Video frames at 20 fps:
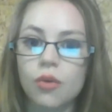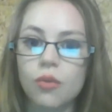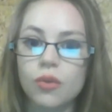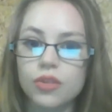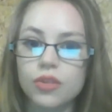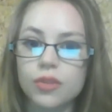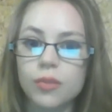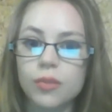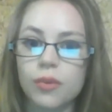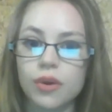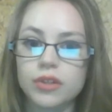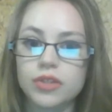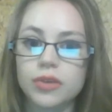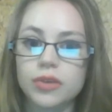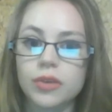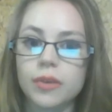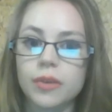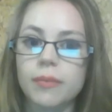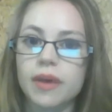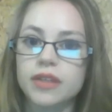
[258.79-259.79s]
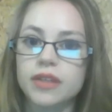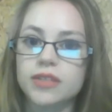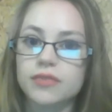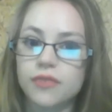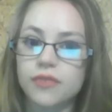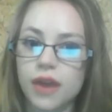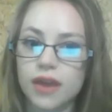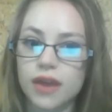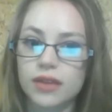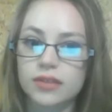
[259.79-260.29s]
would the boys who were best
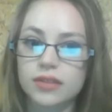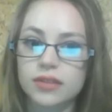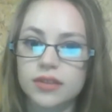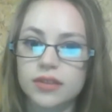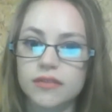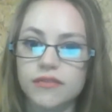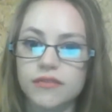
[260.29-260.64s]
friends